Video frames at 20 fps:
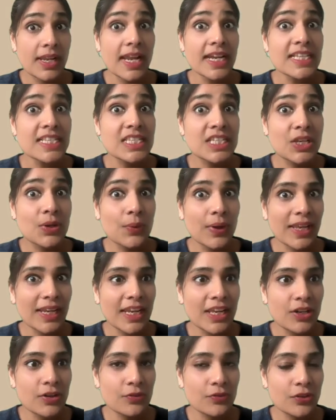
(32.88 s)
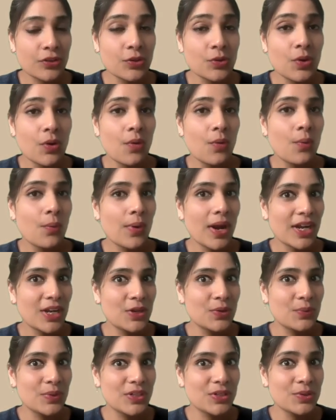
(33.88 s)
Let's quickly review
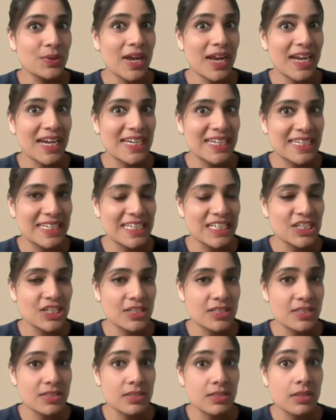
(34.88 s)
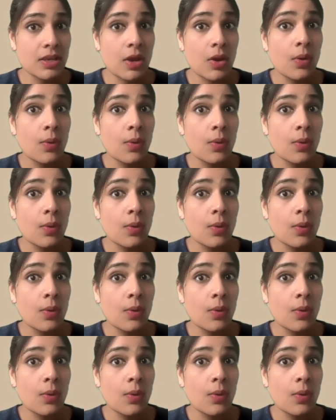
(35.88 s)
when do we do additions.